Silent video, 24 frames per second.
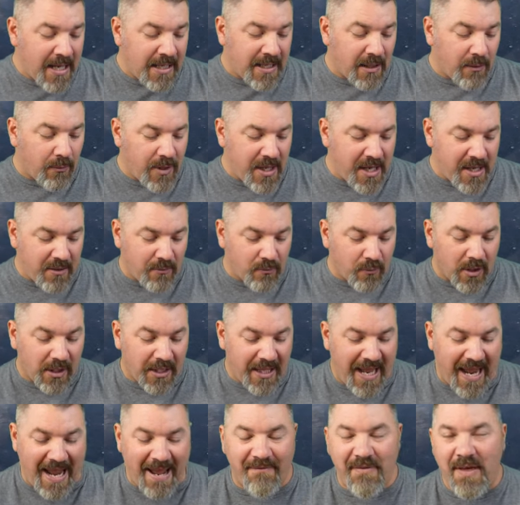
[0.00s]
Now, we didn't
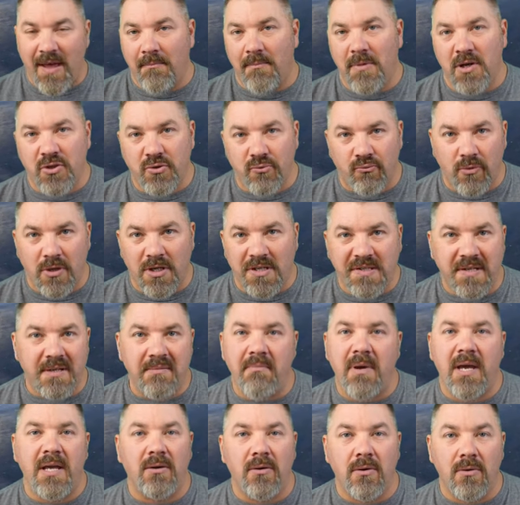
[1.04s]
really have that much rusted
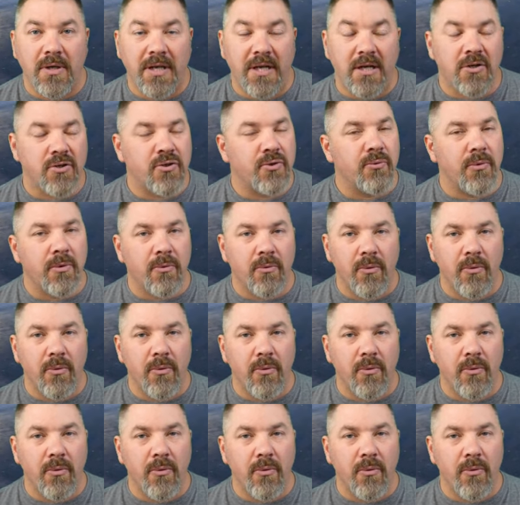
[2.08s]
metal on here, so we